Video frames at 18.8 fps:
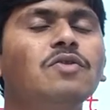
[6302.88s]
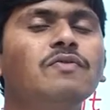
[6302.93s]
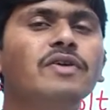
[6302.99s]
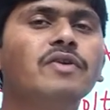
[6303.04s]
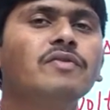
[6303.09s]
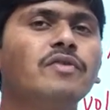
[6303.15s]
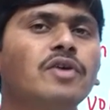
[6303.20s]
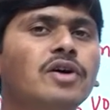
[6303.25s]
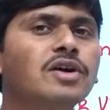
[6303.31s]
we
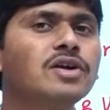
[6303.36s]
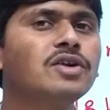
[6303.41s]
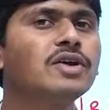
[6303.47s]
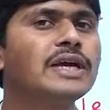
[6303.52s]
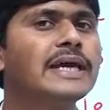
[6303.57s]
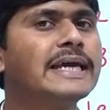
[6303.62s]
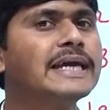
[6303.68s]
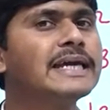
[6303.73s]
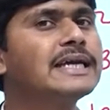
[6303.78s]
want to
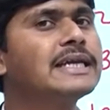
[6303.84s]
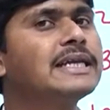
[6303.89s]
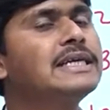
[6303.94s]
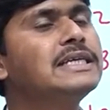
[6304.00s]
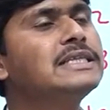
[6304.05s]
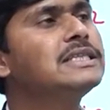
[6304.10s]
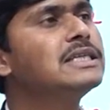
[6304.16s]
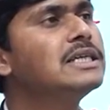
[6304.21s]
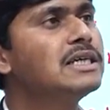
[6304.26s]

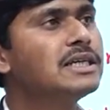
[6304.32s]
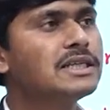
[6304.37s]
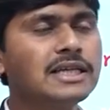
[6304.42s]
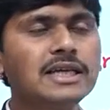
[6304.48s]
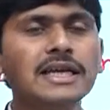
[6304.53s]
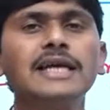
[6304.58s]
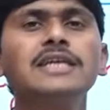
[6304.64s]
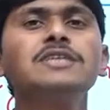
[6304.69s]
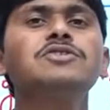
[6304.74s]
increase the
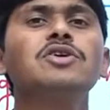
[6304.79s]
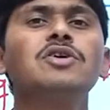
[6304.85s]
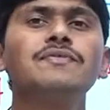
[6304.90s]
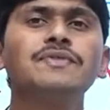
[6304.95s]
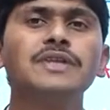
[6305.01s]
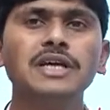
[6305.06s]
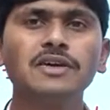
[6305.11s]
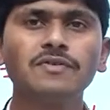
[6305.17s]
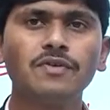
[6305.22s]
range of
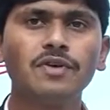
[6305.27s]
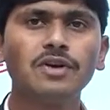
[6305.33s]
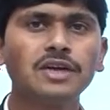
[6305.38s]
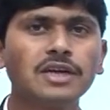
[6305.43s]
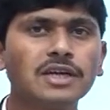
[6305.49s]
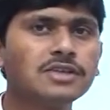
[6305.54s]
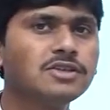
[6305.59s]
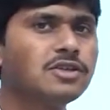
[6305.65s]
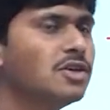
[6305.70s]
that
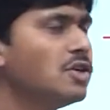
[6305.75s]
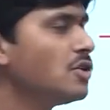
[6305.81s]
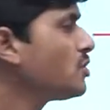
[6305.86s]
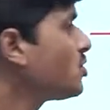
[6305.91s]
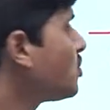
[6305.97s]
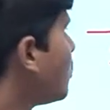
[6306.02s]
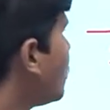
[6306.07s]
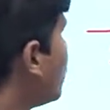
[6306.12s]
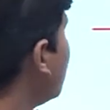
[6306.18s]
voltage.
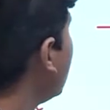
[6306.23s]
So